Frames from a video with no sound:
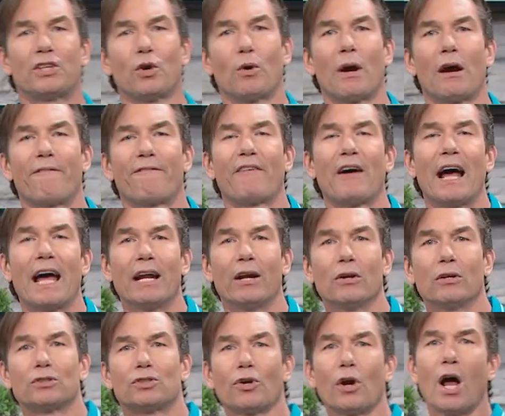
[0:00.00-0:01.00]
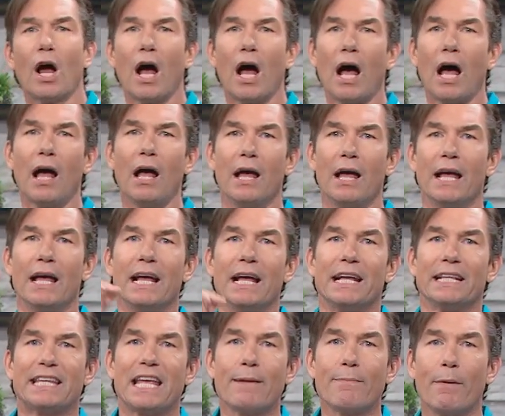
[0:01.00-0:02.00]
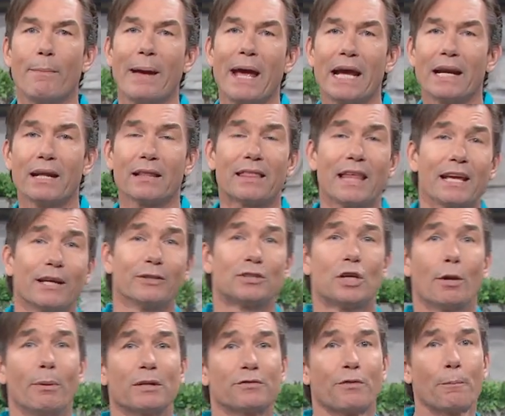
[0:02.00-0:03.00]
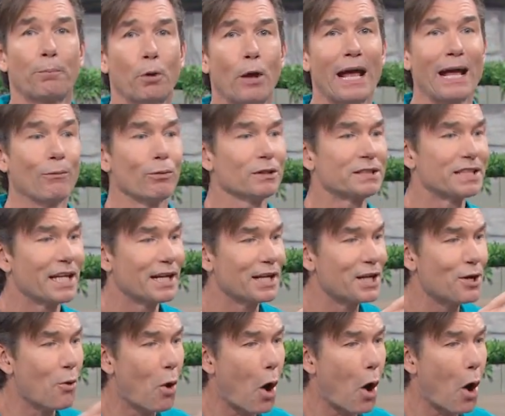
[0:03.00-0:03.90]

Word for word: to our final draw. Team Amanda, thank you so much for playing. We're sending you